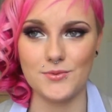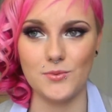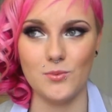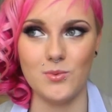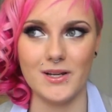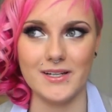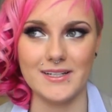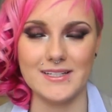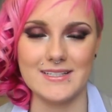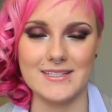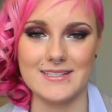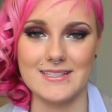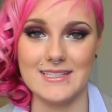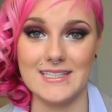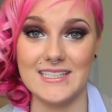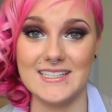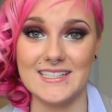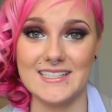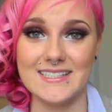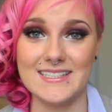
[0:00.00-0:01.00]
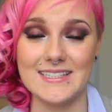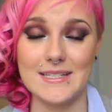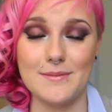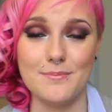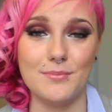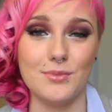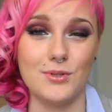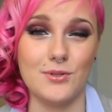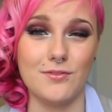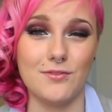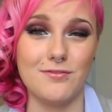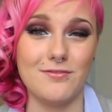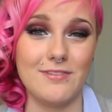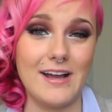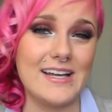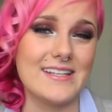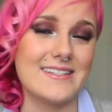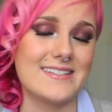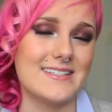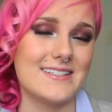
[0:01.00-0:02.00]
One is the simple,
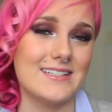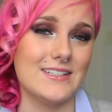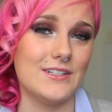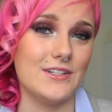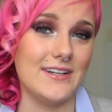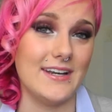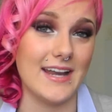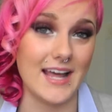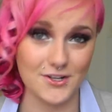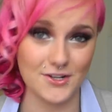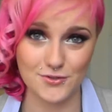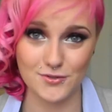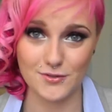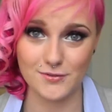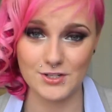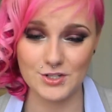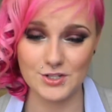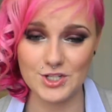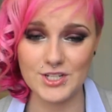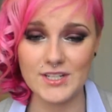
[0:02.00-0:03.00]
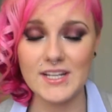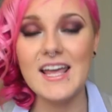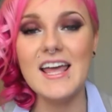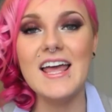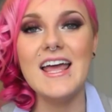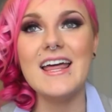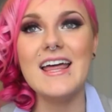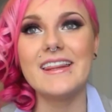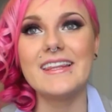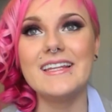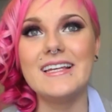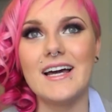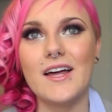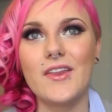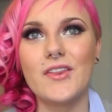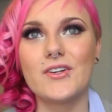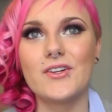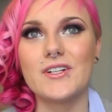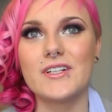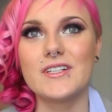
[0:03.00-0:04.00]
fast, natural version, the
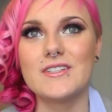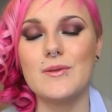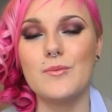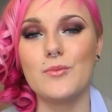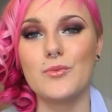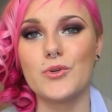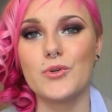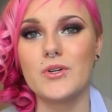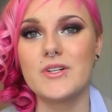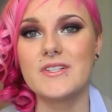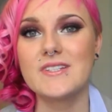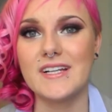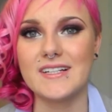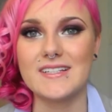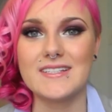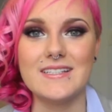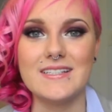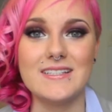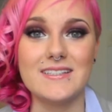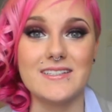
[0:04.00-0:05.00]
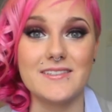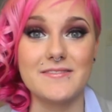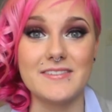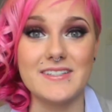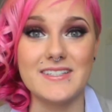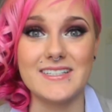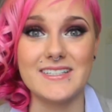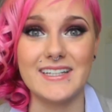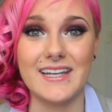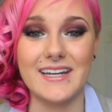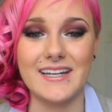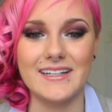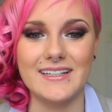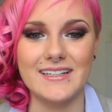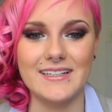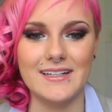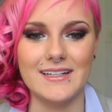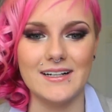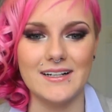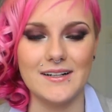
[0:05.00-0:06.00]
other is the more sexy,
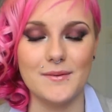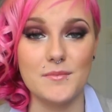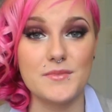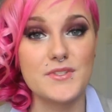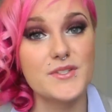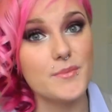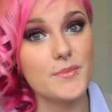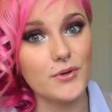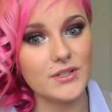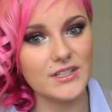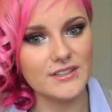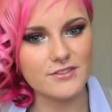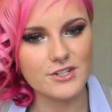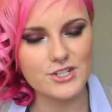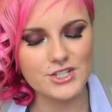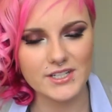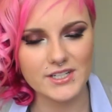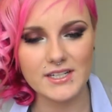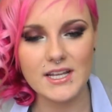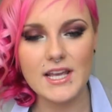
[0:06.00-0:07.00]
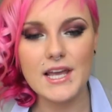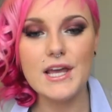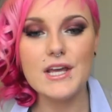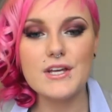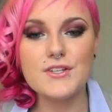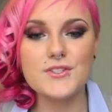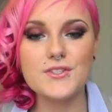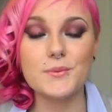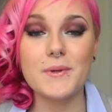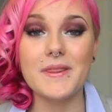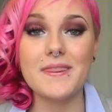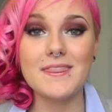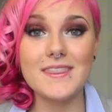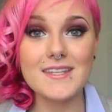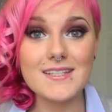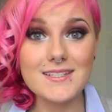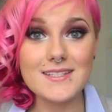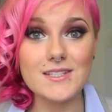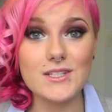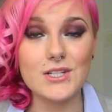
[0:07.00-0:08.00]
sophisticated, um, smoky version. So with
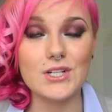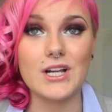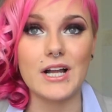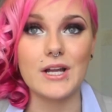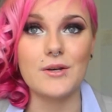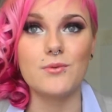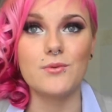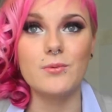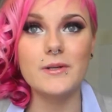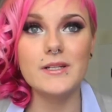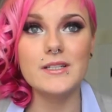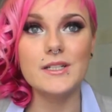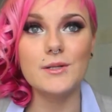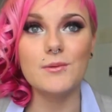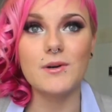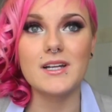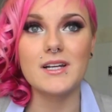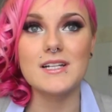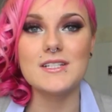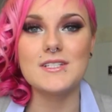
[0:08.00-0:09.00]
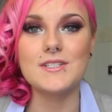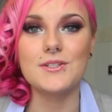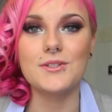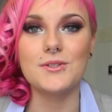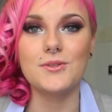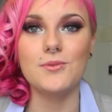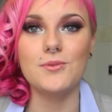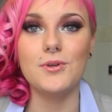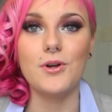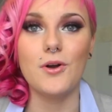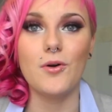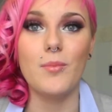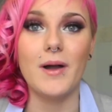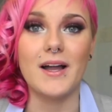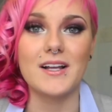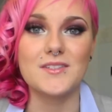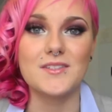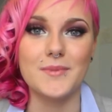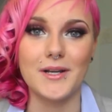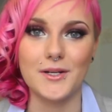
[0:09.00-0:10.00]
this look, I really wanted to go
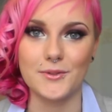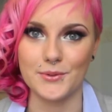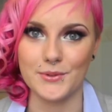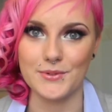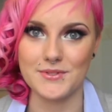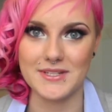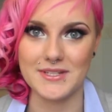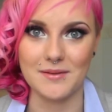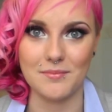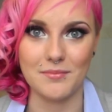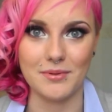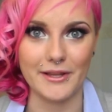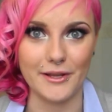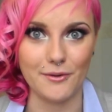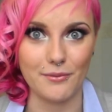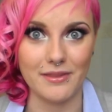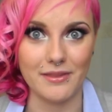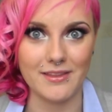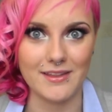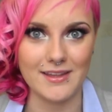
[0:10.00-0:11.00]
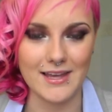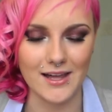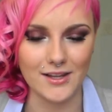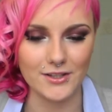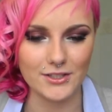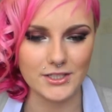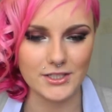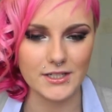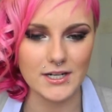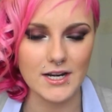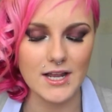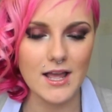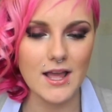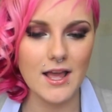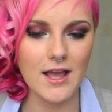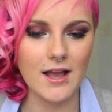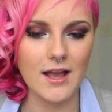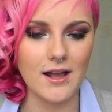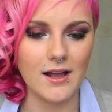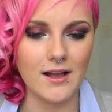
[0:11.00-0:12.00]
back to my roots and play with color.
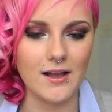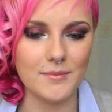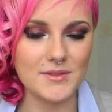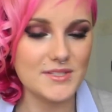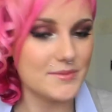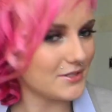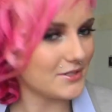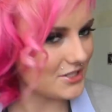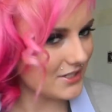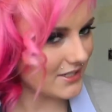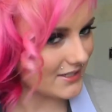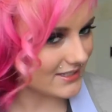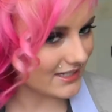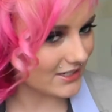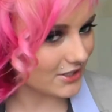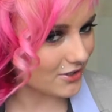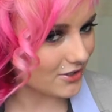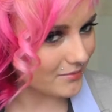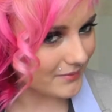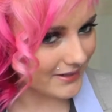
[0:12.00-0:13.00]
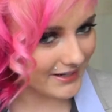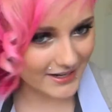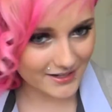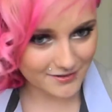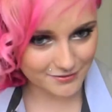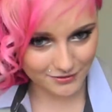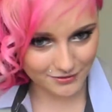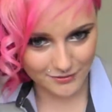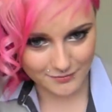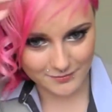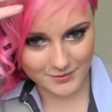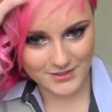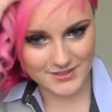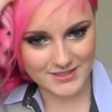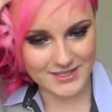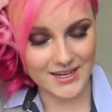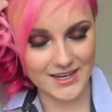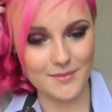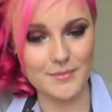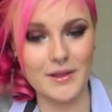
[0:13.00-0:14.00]
Um, especially because I curled my hair for the first
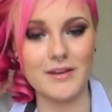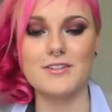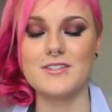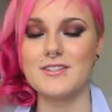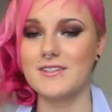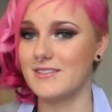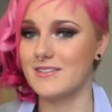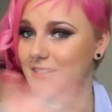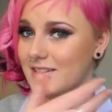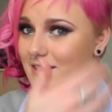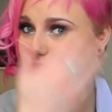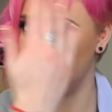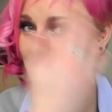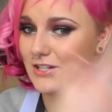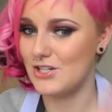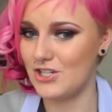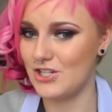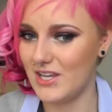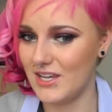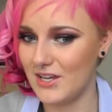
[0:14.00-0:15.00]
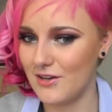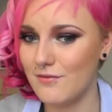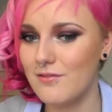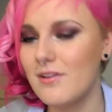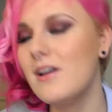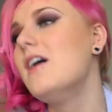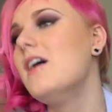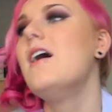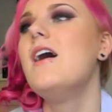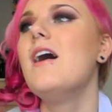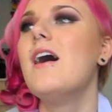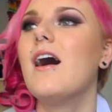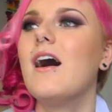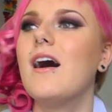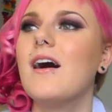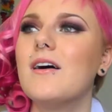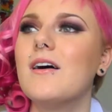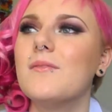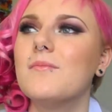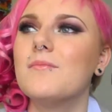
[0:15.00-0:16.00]
time ever since I did the shave.
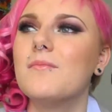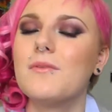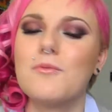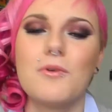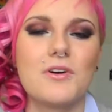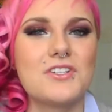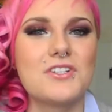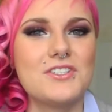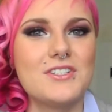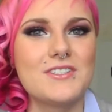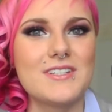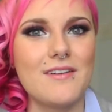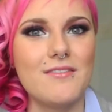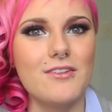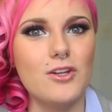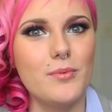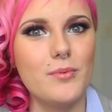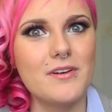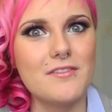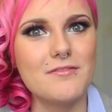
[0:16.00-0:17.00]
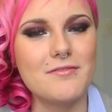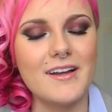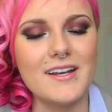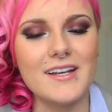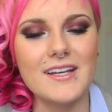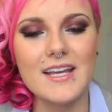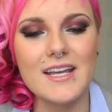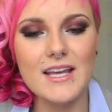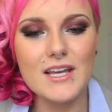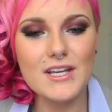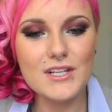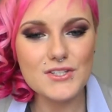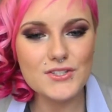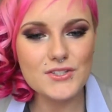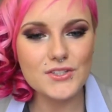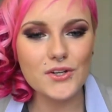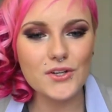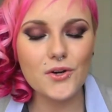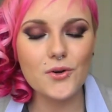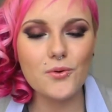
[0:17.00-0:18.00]
Um, wanted to just have a little bit of fun.
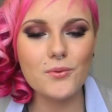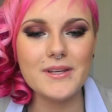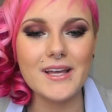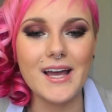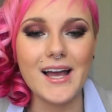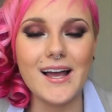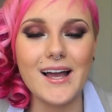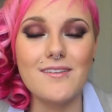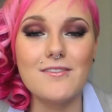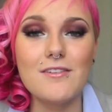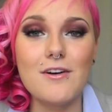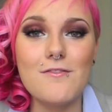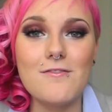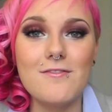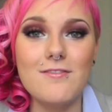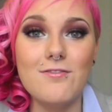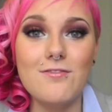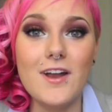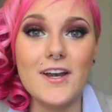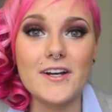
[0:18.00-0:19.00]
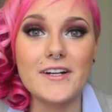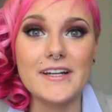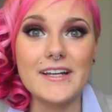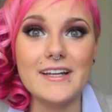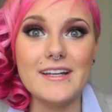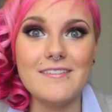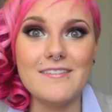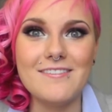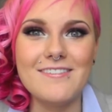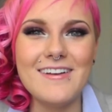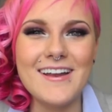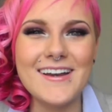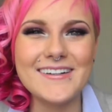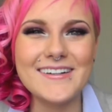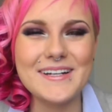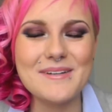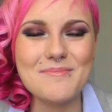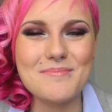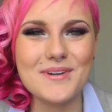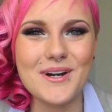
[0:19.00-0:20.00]
So we have very,
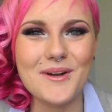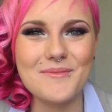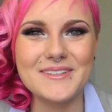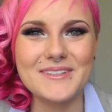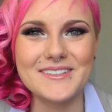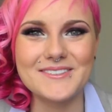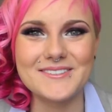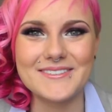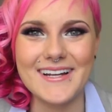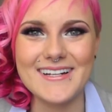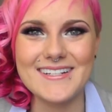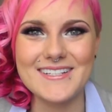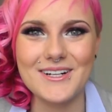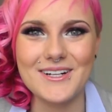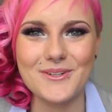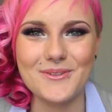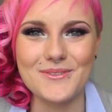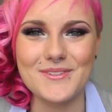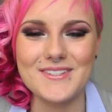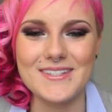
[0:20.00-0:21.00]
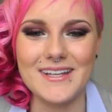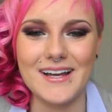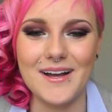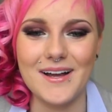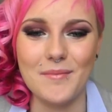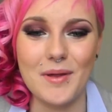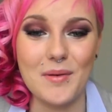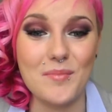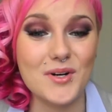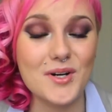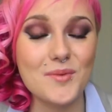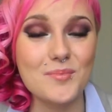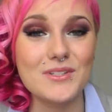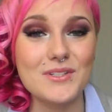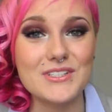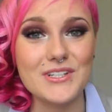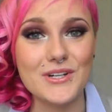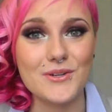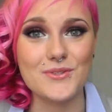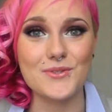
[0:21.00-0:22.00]
very prominent red tones um, and purple
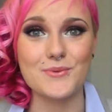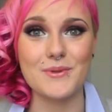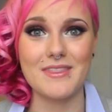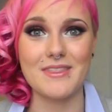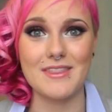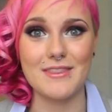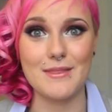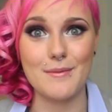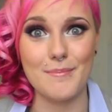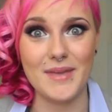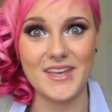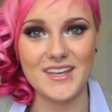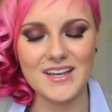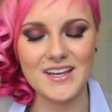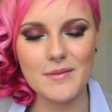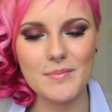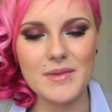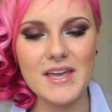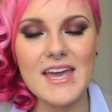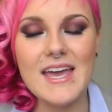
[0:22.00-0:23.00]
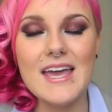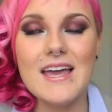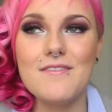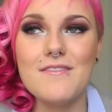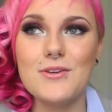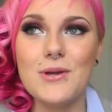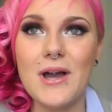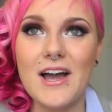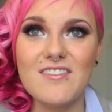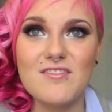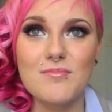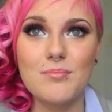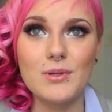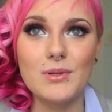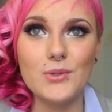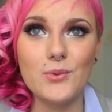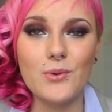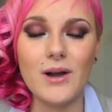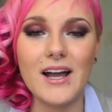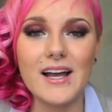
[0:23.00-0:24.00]
tones within the makeup. If you have
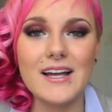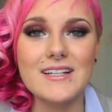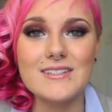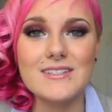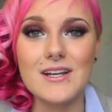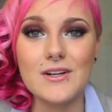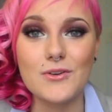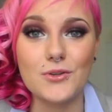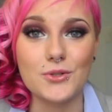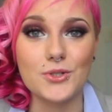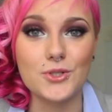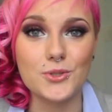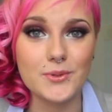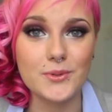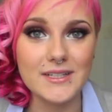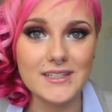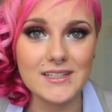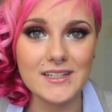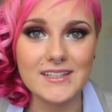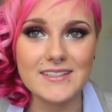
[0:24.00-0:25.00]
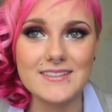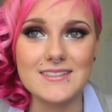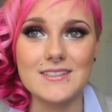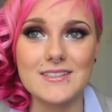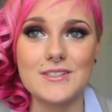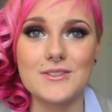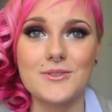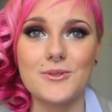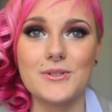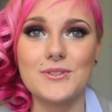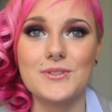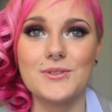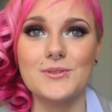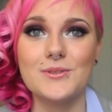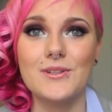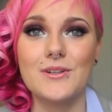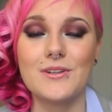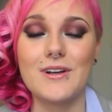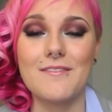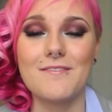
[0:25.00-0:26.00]
blue eyes or green eyes, this is going to
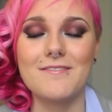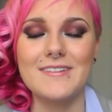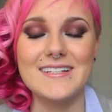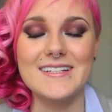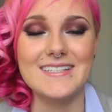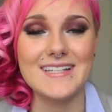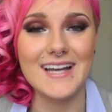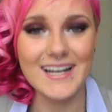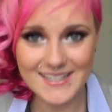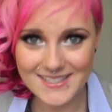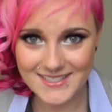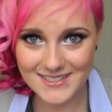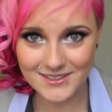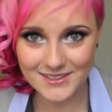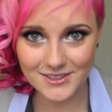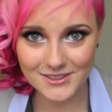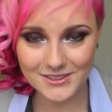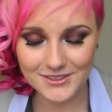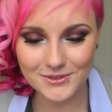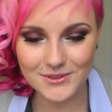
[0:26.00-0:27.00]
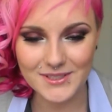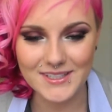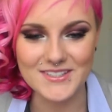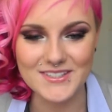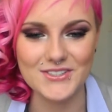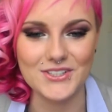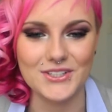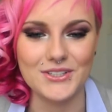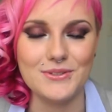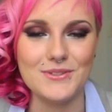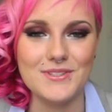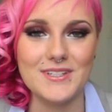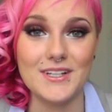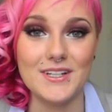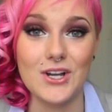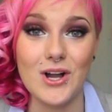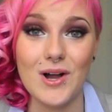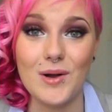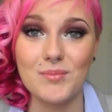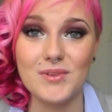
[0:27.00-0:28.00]
look fantastic on you because you're
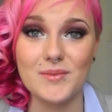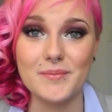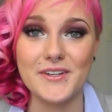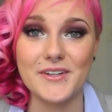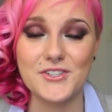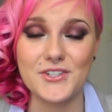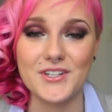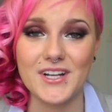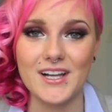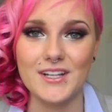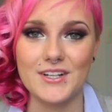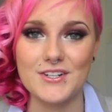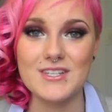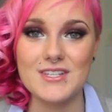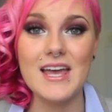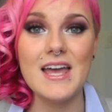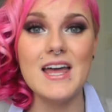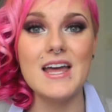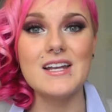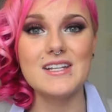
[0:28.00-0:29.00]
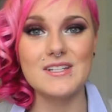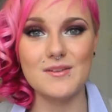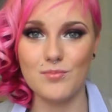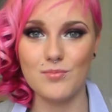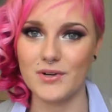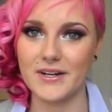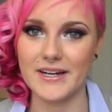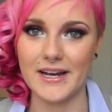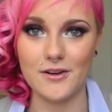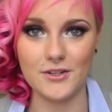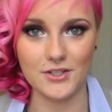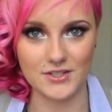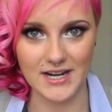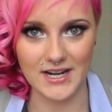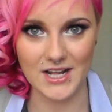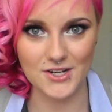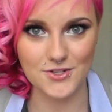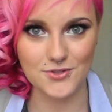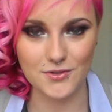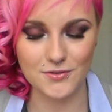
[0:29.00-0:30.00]
using complementary colors to bring out your
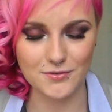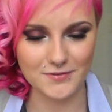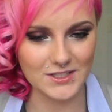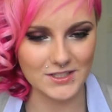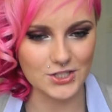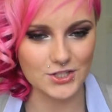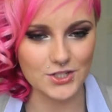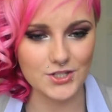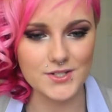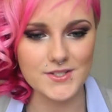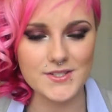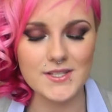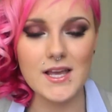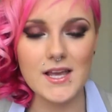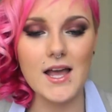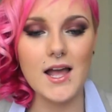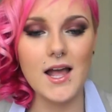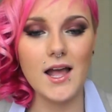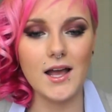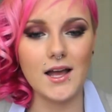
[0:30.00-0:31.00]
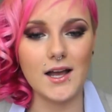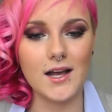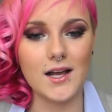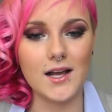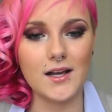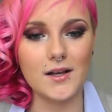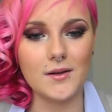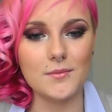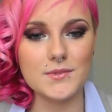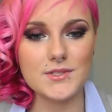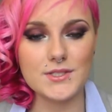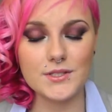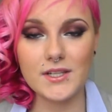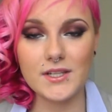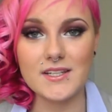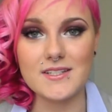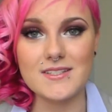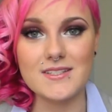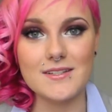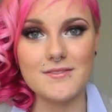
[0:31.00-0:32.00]
natural features. Um, so
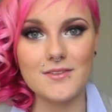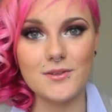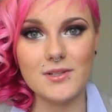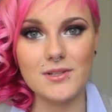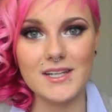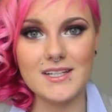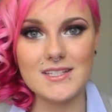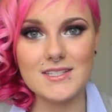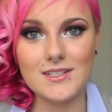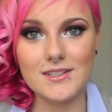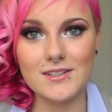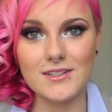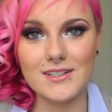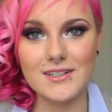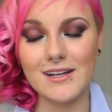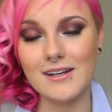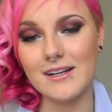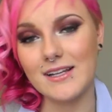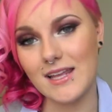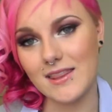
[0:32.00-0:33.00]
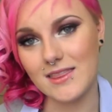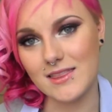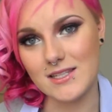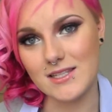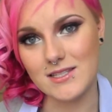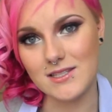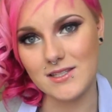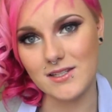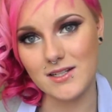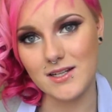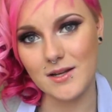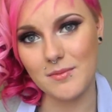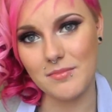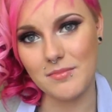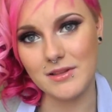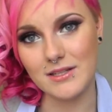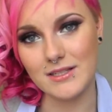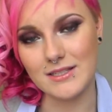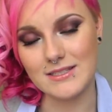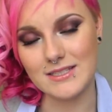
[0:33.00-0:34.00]
yes, if you would like to learn how to get this look,
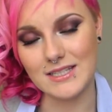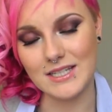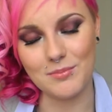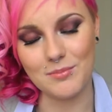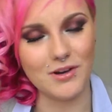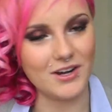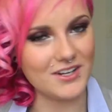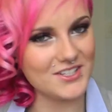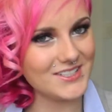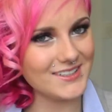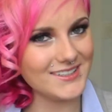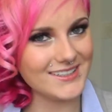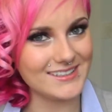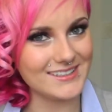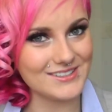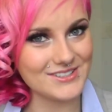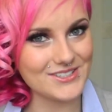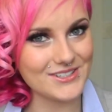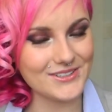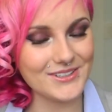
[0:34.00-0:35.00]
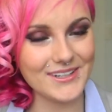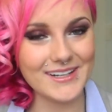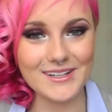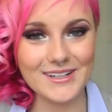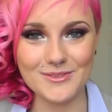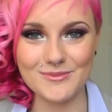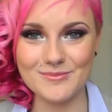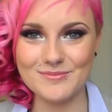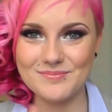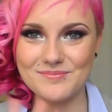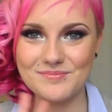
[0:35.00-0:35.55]
please keep watching and I'll show you how.